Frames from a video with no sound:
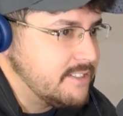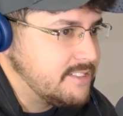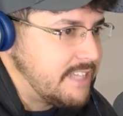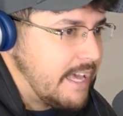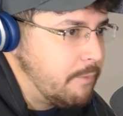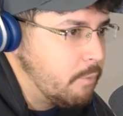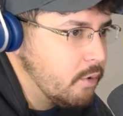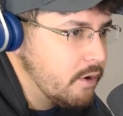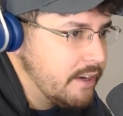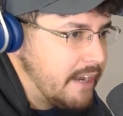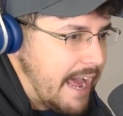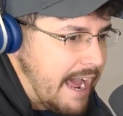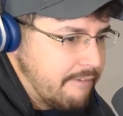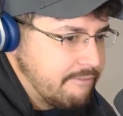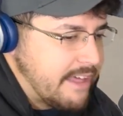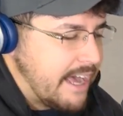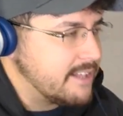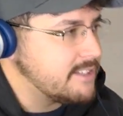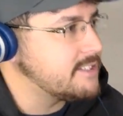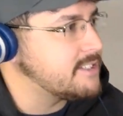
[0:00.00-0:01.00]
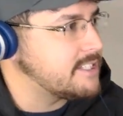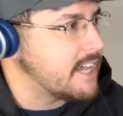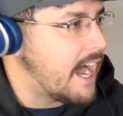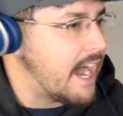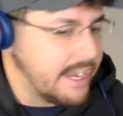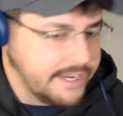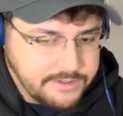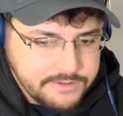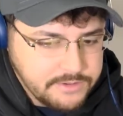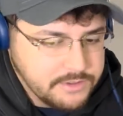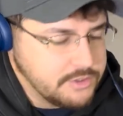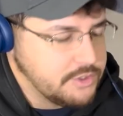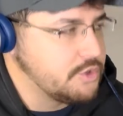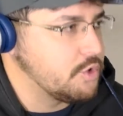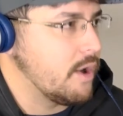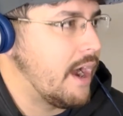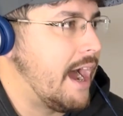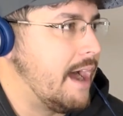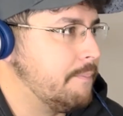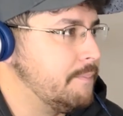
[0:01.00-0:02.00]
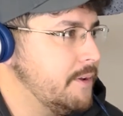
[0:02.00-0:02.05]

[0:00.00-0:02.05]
they wouldn't have that side drop.